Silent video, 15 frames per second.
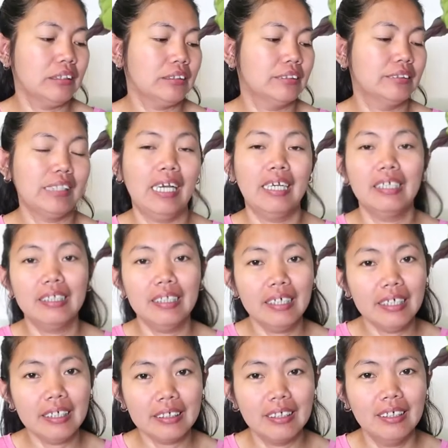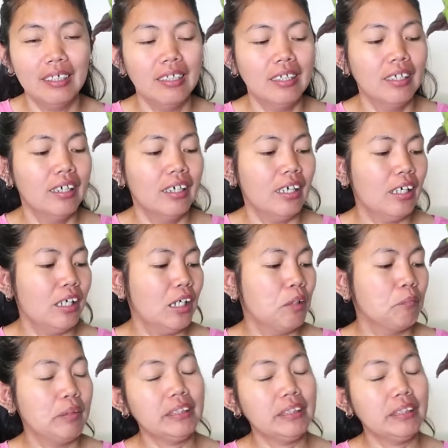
this dialect. Uh,